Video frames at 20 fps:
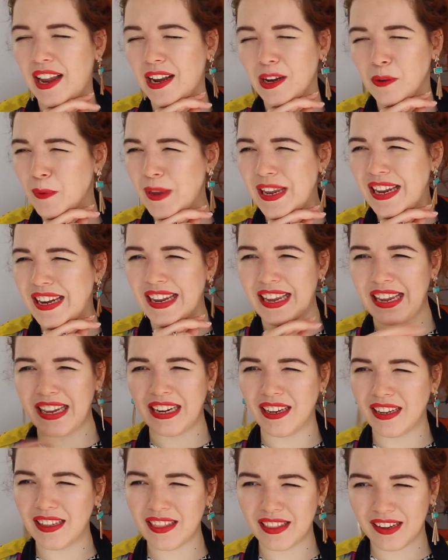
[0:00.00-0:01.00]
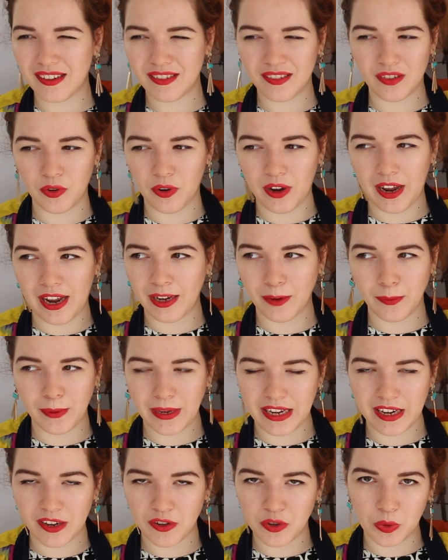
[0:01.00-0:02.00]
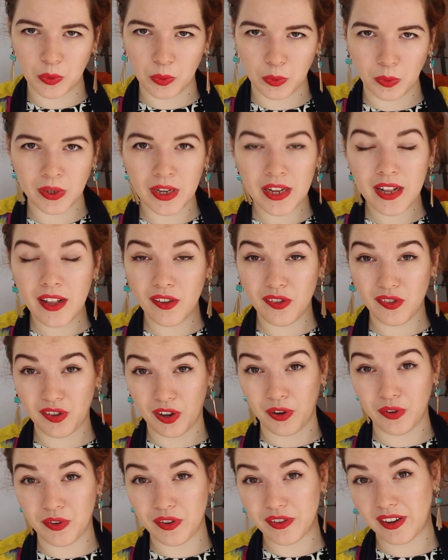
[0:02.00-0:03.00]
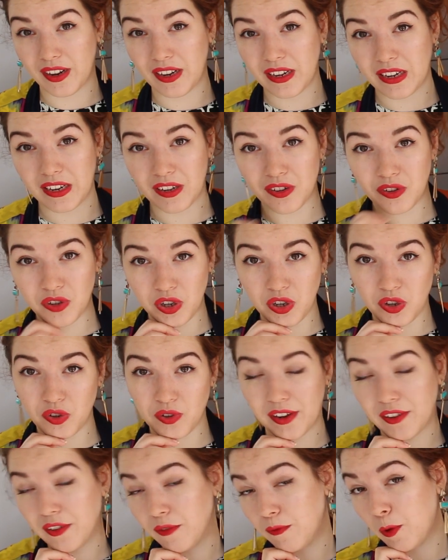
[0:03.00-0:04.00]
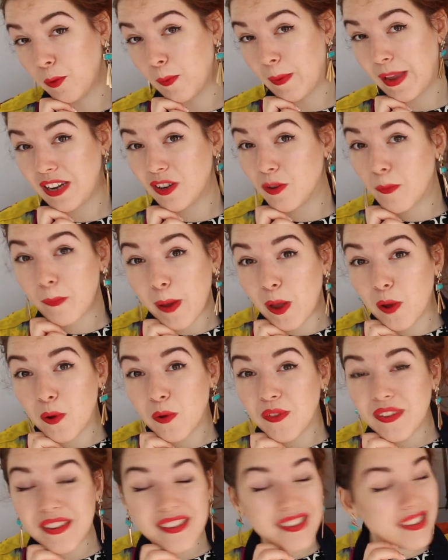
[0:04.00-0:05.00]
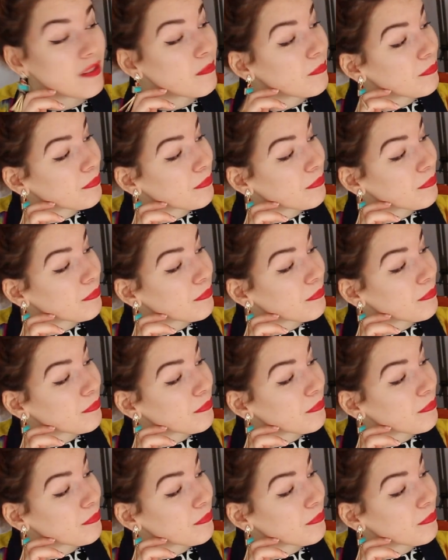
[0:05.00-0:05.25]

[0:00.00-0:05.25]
Halloweeny? Like, that's not Halloweeny at all. So decided to transform it into bones.